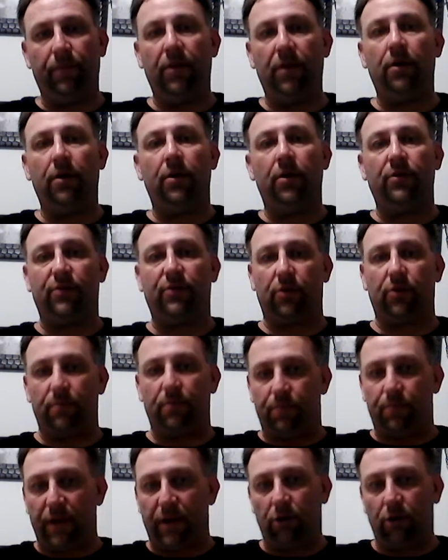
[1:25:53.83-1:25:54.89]
So the
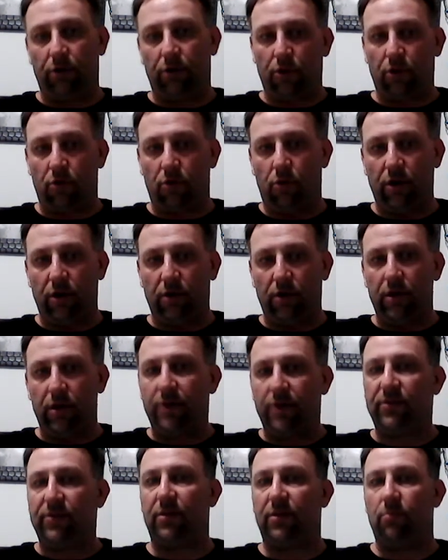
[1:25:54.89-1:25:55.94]
bigger the coil
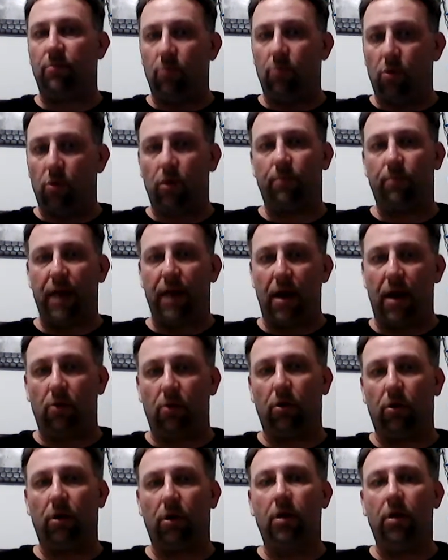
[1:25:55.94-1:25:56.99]
is, the more
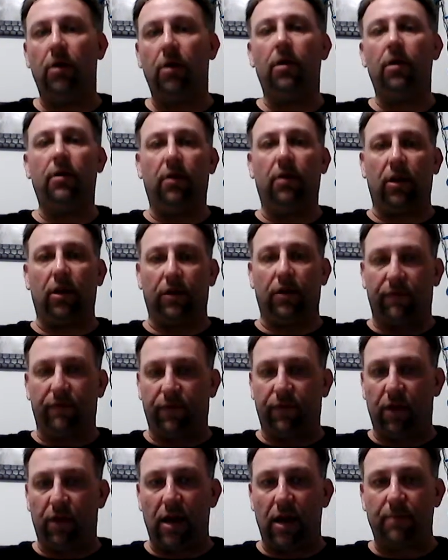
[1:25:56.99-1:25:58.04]
power on the
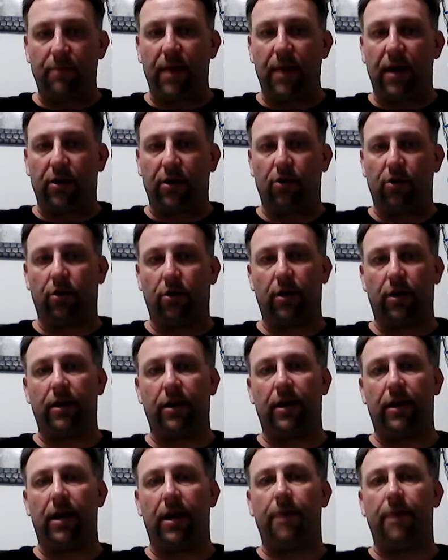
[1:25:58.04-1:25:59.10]
flyback you're going to
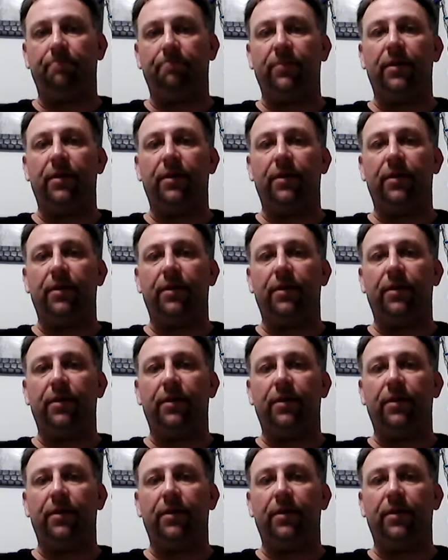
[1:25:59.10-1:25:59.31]
get.